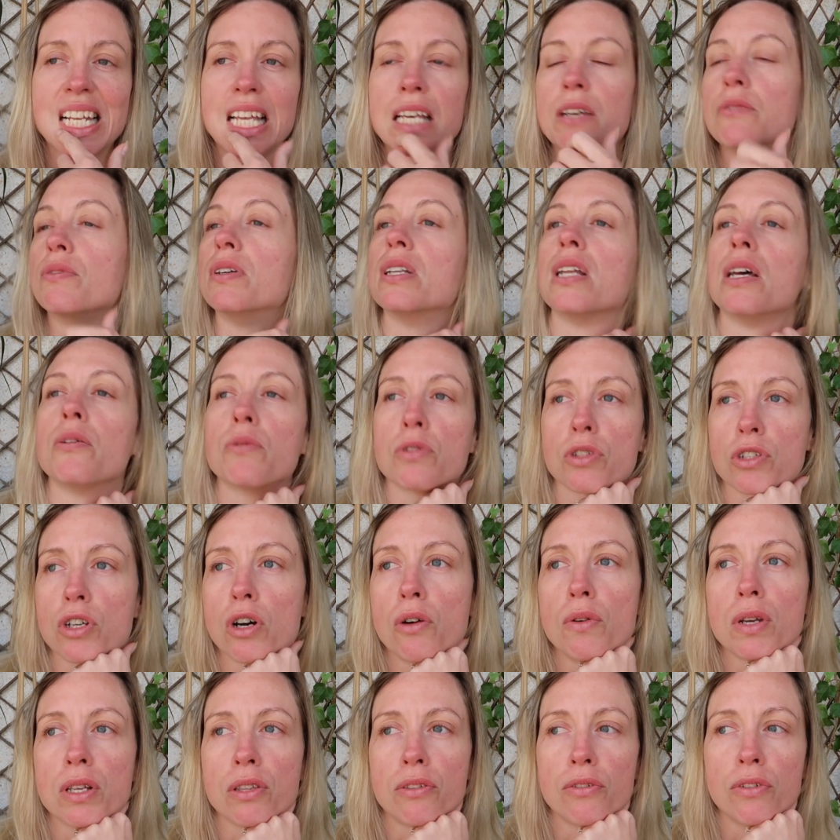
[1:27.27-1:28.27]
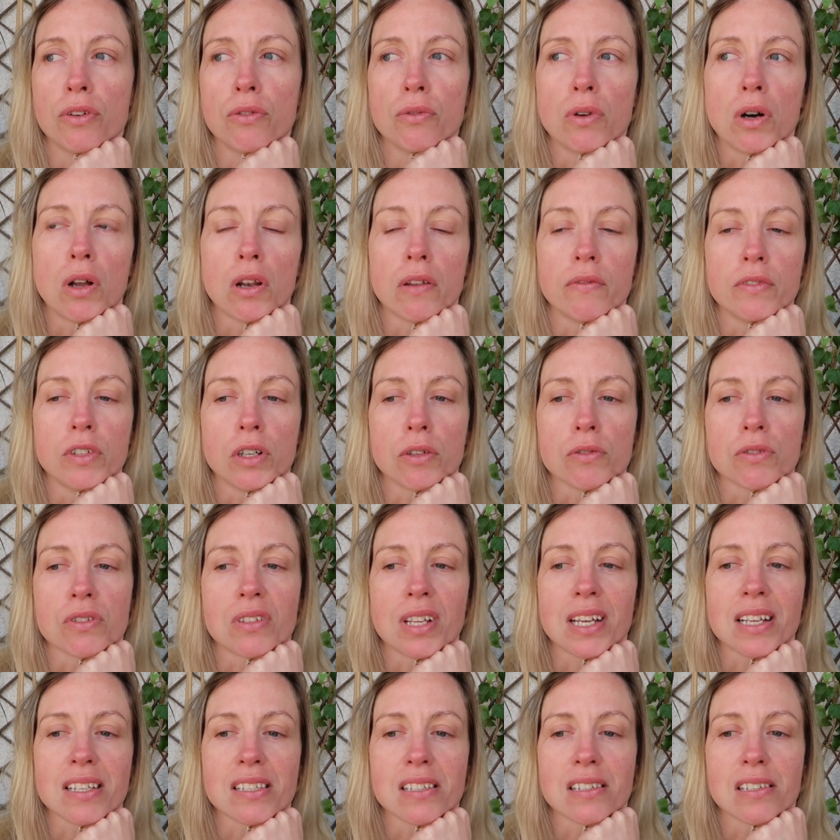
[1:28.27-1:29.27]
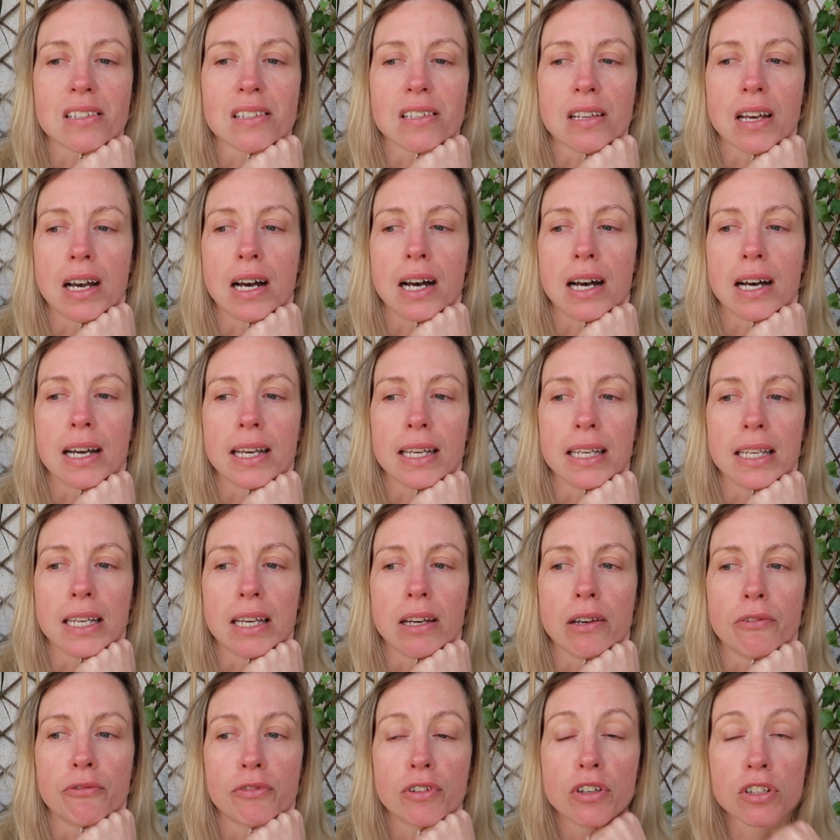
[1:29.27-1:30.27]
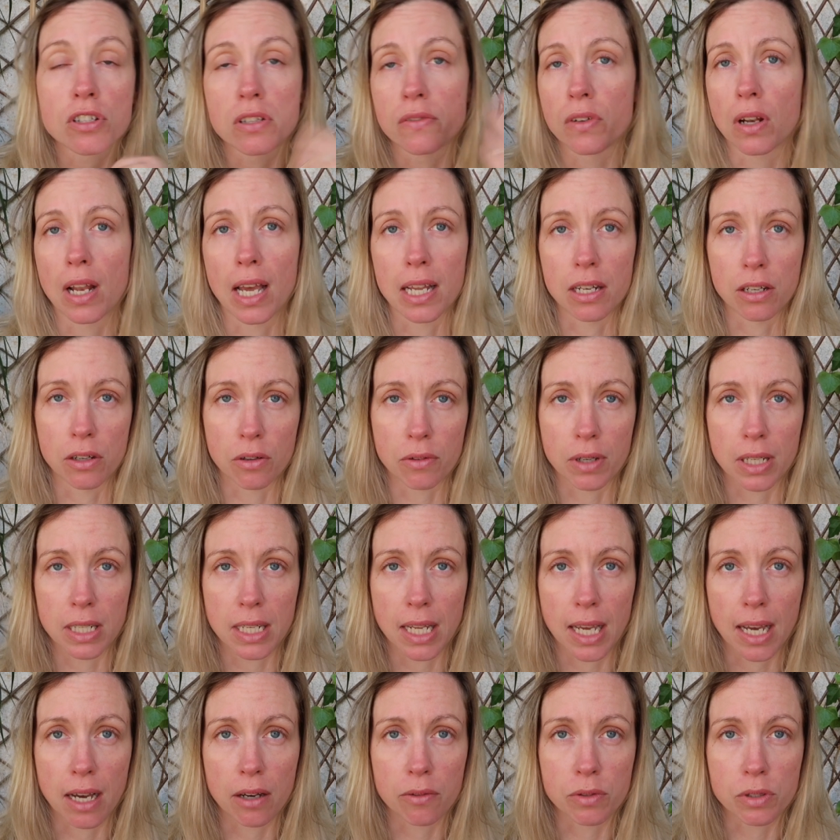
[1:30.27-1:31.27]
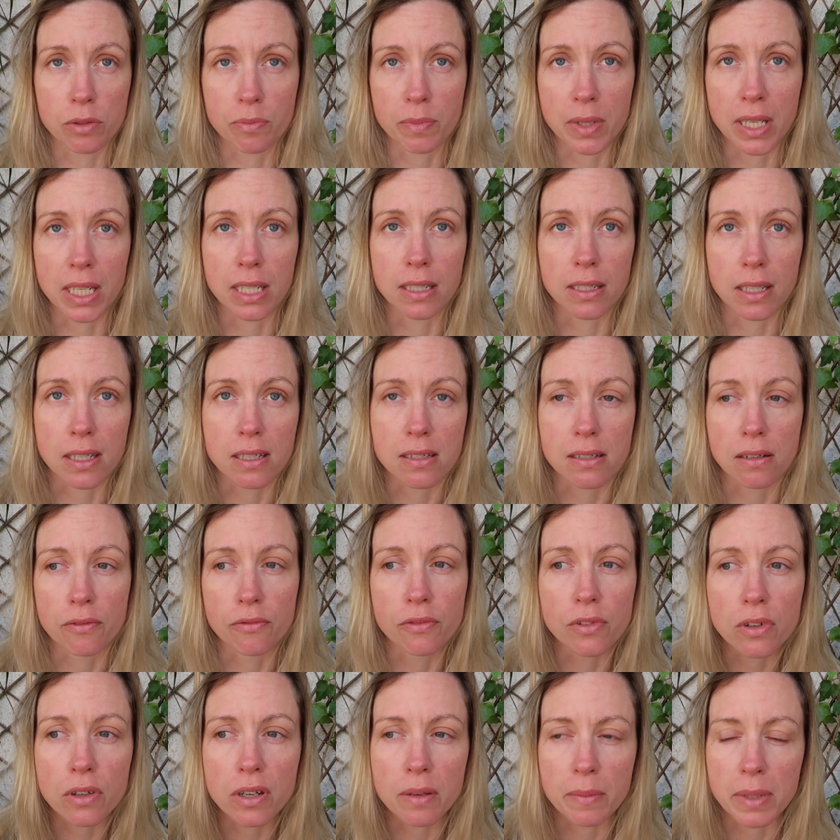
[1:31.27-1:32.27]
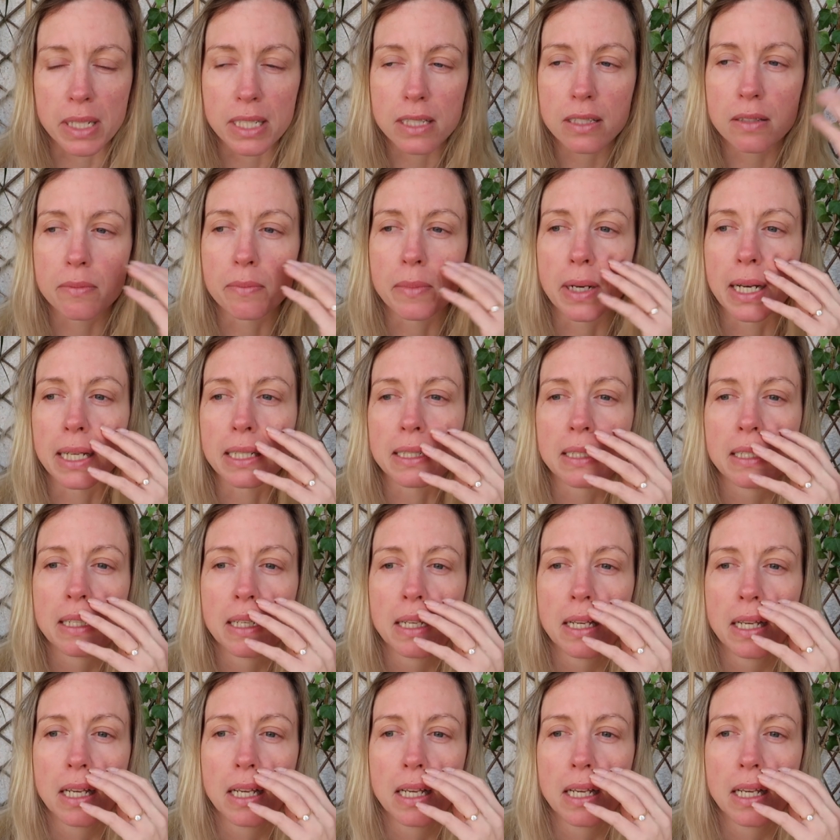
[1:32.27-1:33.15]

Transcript: Like when I was going through all of those tests, I first of all had no idea I was being tested for MS, but